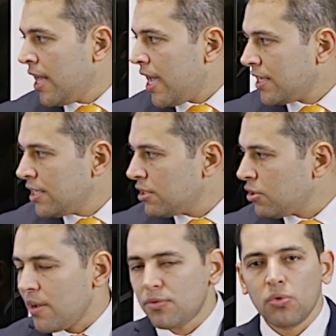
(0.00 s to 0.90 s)
And here you
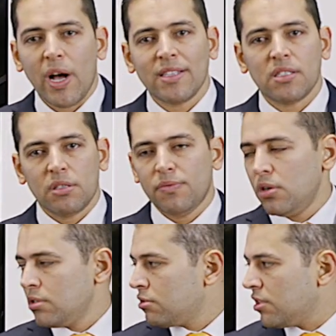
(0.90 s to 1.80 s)
have to answer the
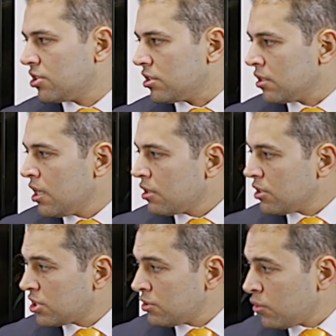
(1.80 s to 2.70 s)
following question.
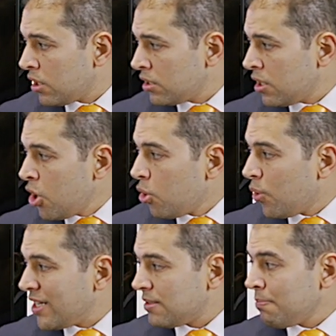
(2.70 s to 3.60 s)
Question 1,
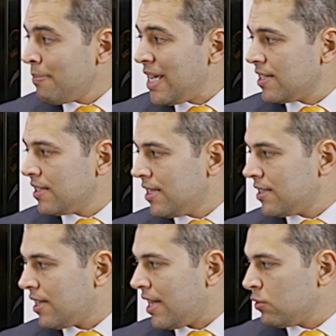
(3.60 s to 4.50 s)
what
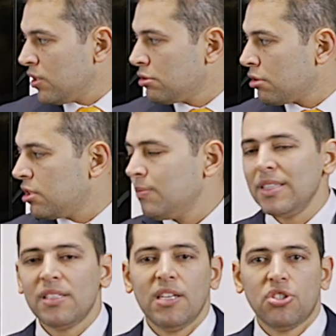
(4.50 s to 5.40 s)
metadata and what
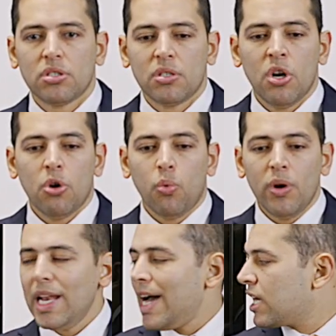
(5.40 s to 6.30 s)
documentation
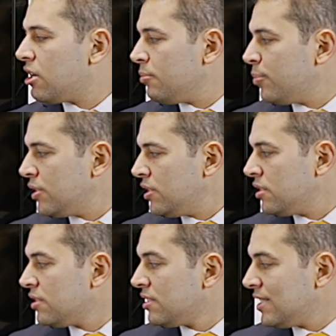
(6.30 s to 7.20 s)
will accompany
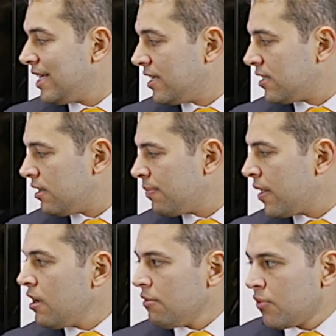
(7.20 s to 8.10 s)
the data?
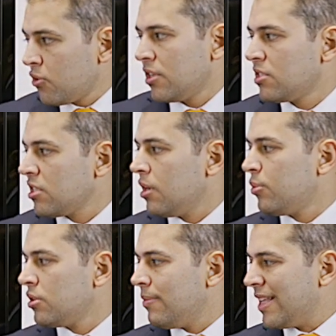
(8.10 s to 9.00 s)
For example,
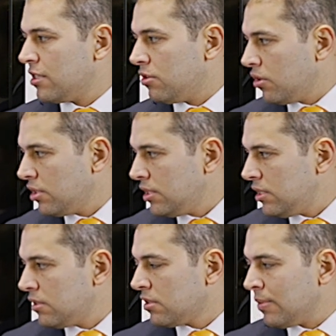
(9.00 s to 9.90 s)
the
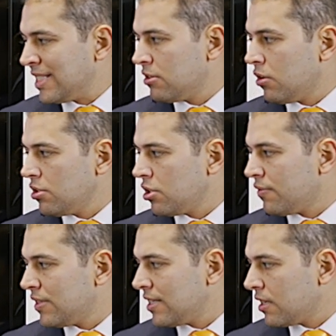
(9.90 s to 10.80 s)
methodology of
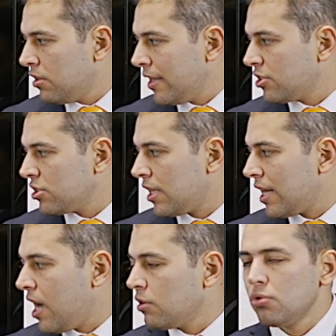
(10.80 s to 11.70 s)
data collection and
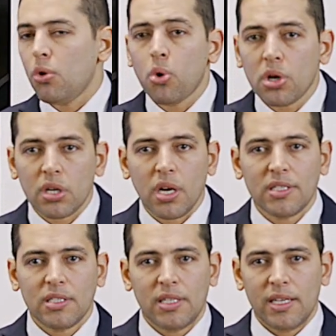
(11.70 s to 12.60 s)
how to organize
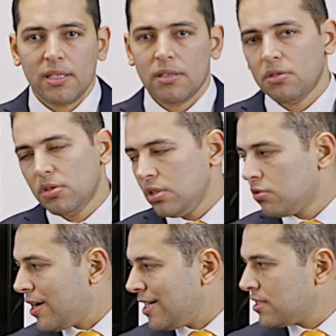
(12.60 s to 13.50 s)
the data. You need
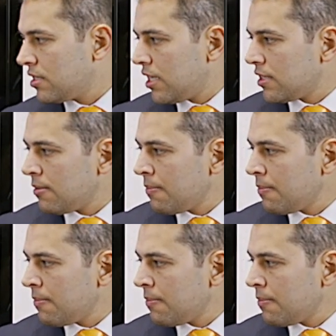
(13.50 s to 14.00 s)
to answer that.